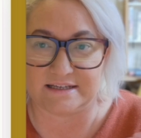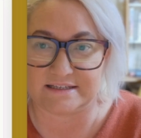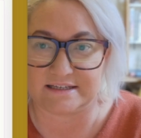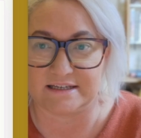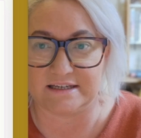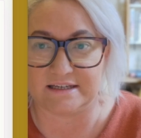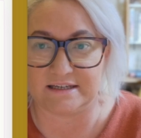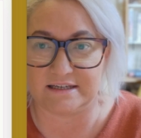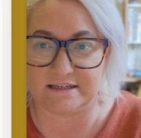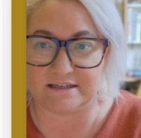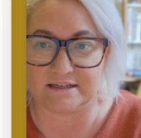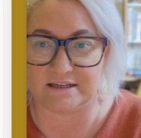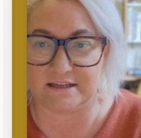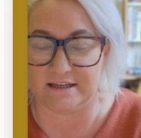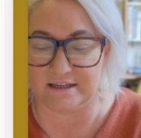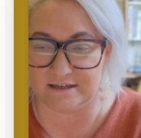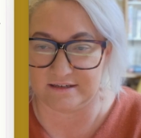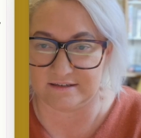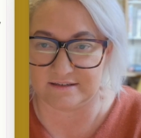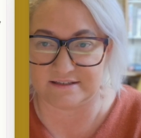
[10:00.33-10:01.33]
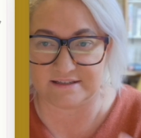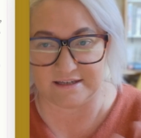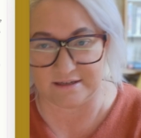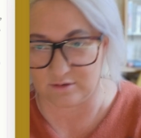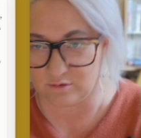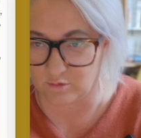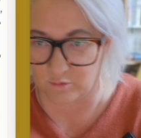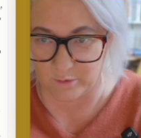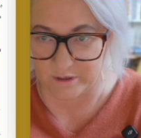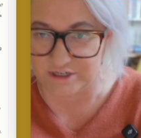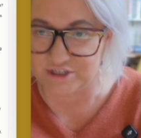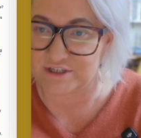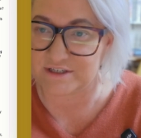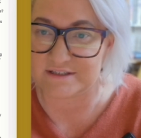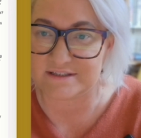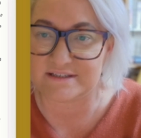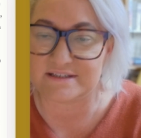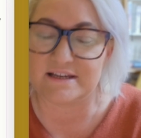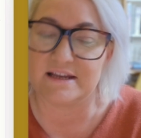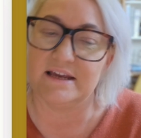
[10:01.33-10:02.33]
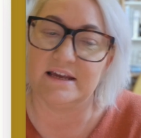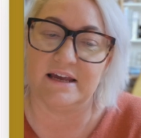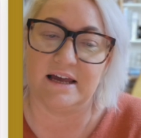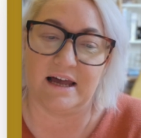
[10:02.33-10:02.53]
ask it in single questions,